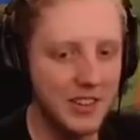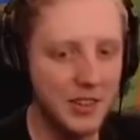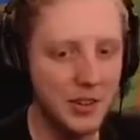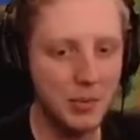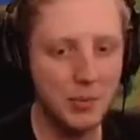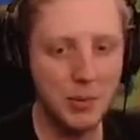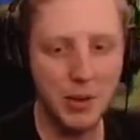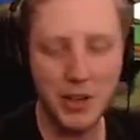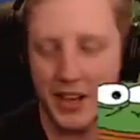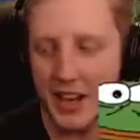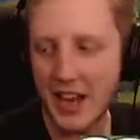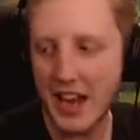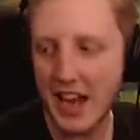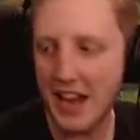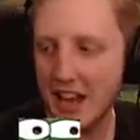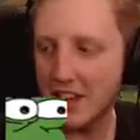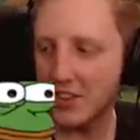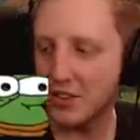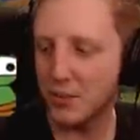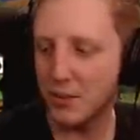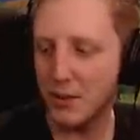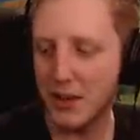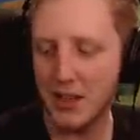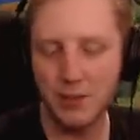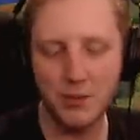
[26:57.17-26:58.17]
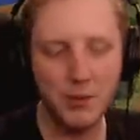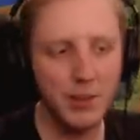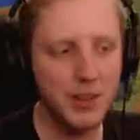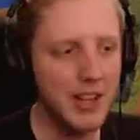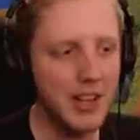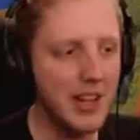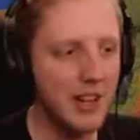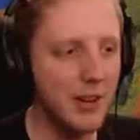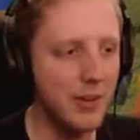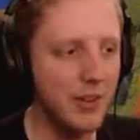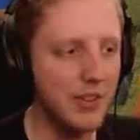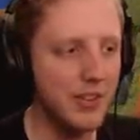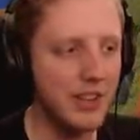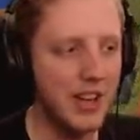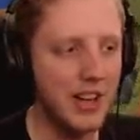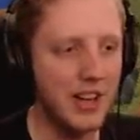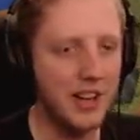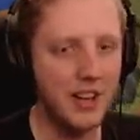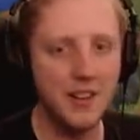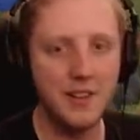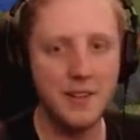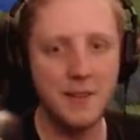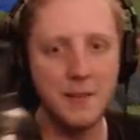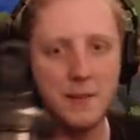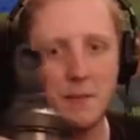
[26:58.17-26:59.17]
Dude, Monka S, man. What the hell was
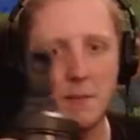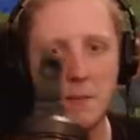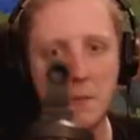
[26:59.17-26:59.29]
that?